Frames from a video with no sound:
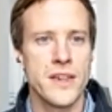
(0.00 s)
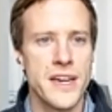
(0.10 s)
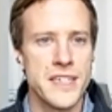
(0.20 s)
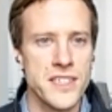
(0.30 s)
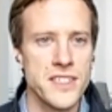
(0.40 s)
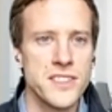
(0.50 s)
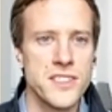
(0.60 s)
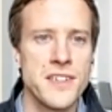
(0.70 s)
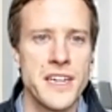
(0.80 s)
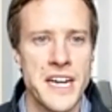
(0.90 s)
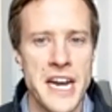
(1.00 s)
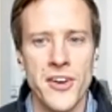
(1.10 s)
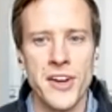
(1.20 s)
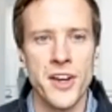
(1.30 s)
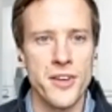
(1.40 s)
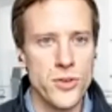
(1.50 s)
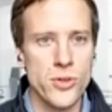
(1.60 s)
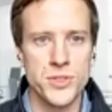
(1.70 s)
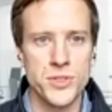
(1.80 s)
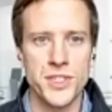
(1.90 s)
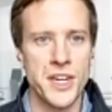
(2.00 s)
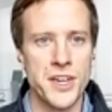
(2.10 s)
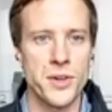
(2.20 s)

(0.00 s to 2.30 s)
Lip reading: Yeah, it's certainly an area, of course, you know,